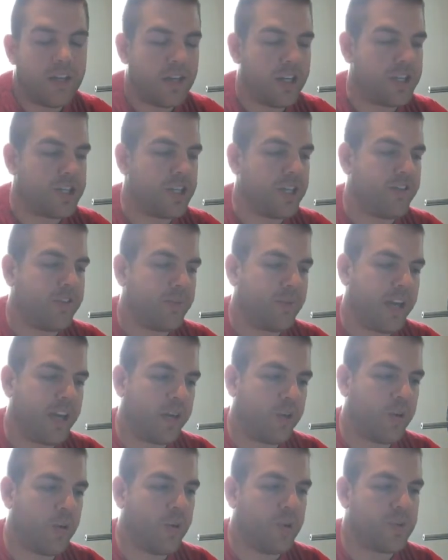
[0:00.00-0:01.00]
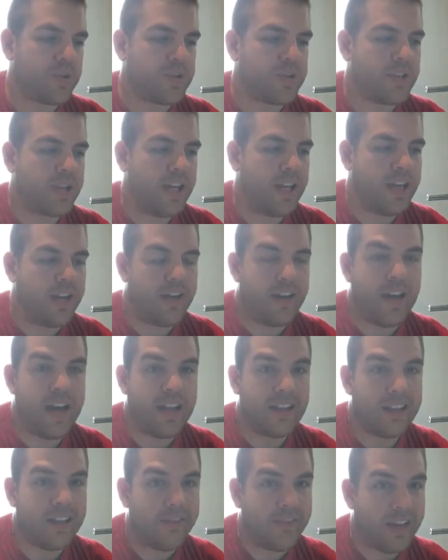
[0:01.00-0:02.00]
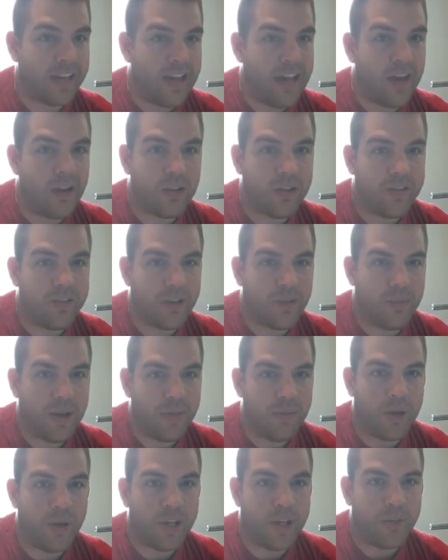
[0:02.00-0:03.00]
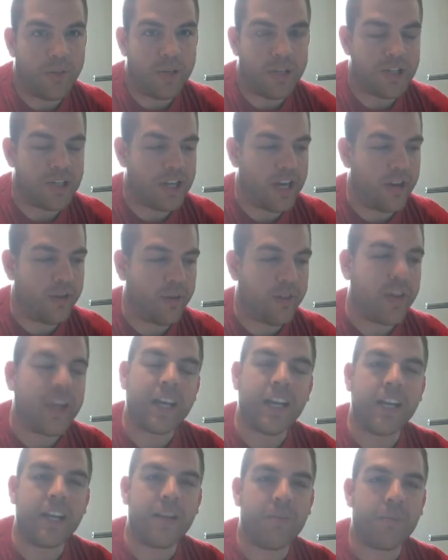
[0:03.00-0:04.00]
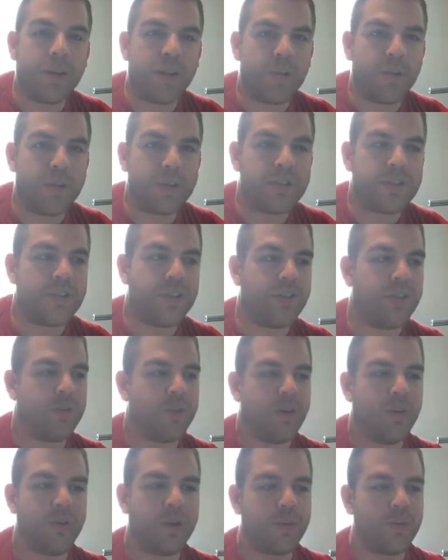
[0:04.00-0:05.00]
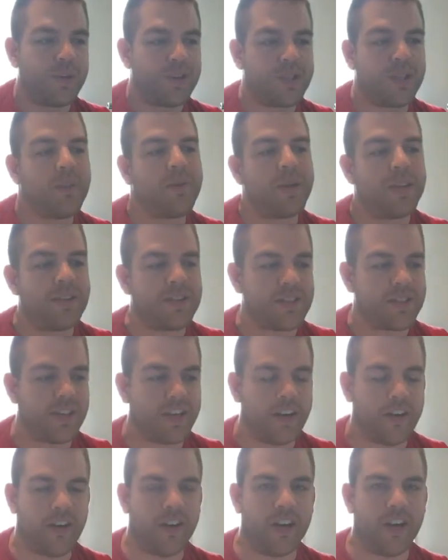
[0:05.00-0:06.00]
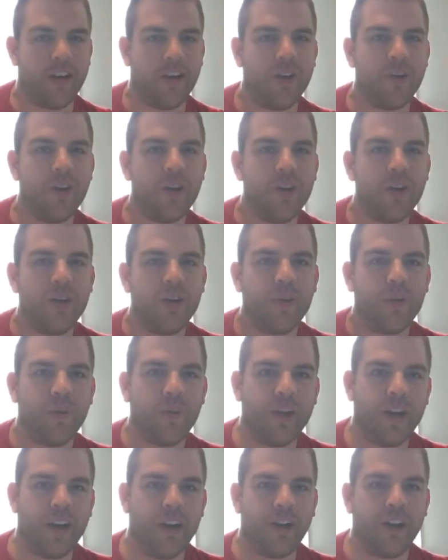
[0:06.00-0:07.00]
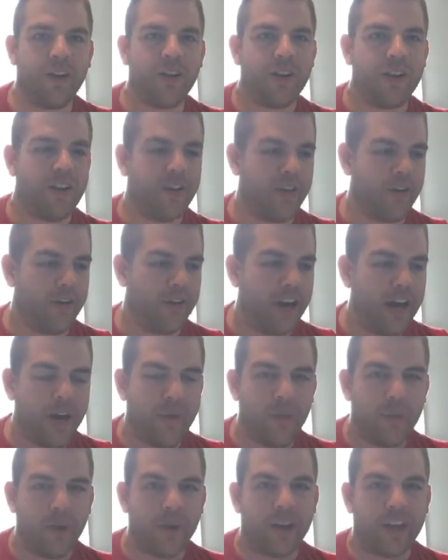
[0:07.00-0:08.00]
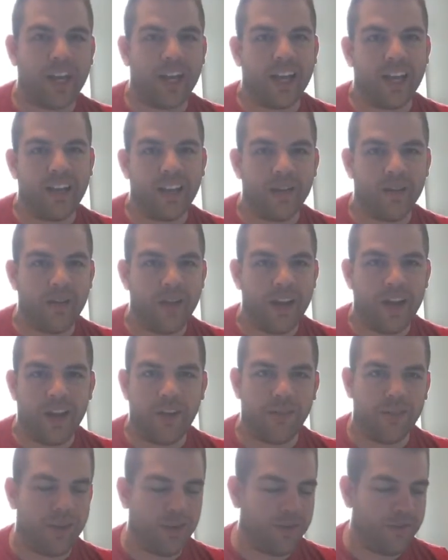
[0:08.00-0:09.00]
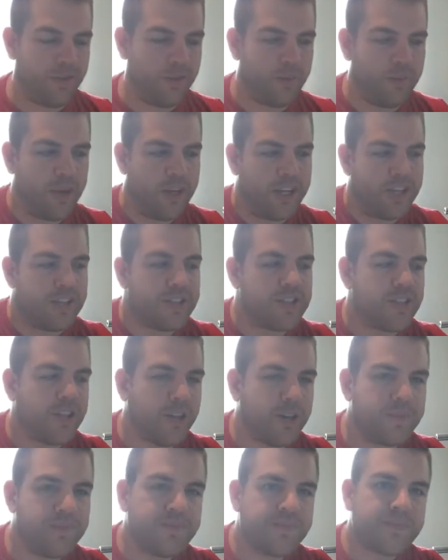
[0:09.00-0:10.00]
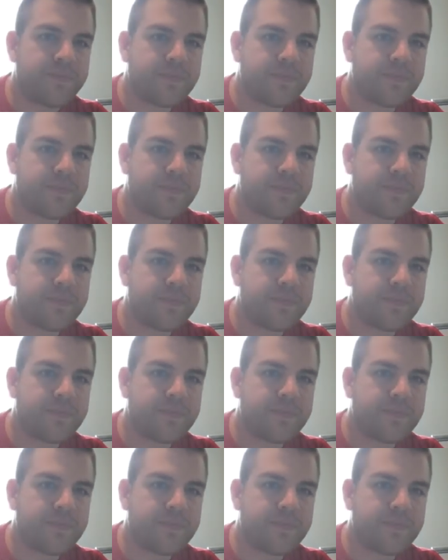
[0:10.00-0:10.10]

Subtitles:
achieving my goals and not outliving my money, which I don't think anybody wants to do. Nobody wants to be in this scenario where they're not working and they run out of all of their money. So